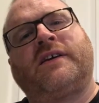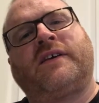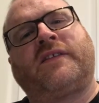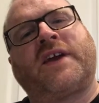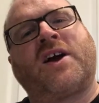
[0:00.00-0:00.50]

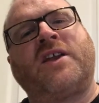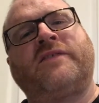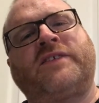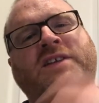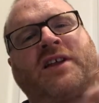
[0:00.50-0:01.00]
they're kind
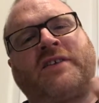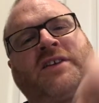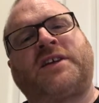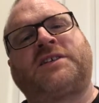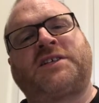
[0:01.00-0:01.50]
of,
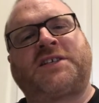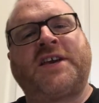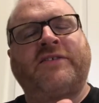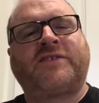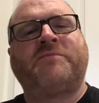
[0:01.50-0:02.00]
it's a
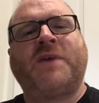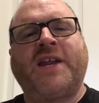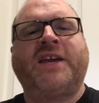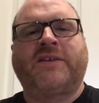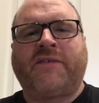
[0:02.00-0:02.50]
series of
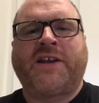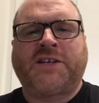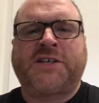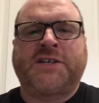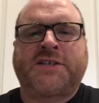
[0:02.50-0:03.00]
mini
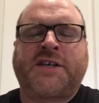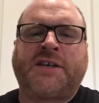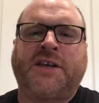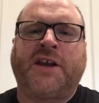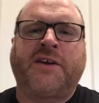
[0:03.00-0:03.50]
adventures.
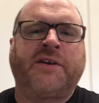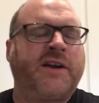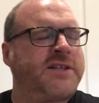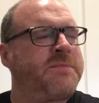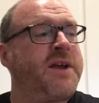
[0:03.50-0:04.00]

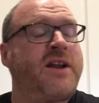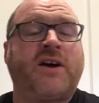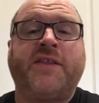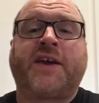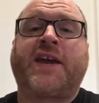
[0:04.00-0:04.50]
It's a bit
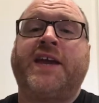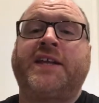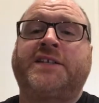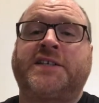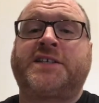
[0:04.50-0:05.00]
like The Key
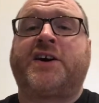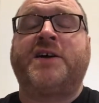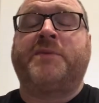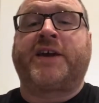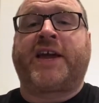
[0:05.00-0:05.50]
to
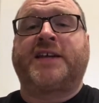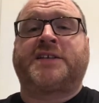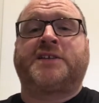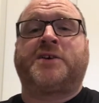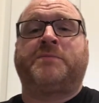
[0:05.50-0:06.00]
Time, I guess,
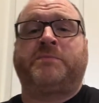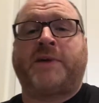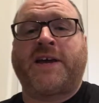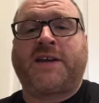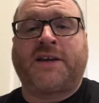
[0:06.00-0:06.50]
the Tom
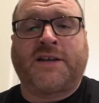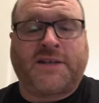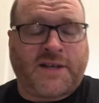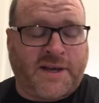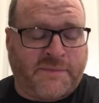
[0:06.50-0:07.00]
Baker
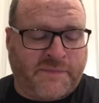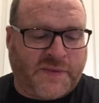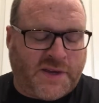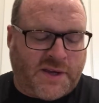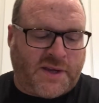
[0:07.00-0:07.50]

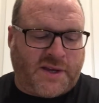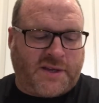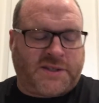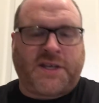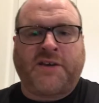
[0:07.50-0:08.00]

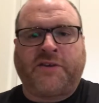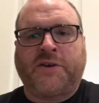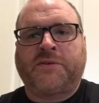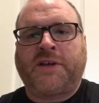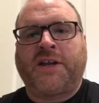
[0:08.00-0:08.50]

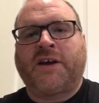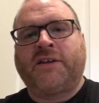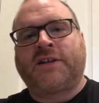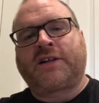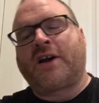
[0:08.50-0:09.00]
serial.
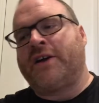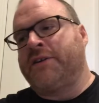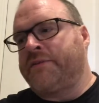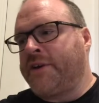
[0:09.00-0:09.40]
There's kind of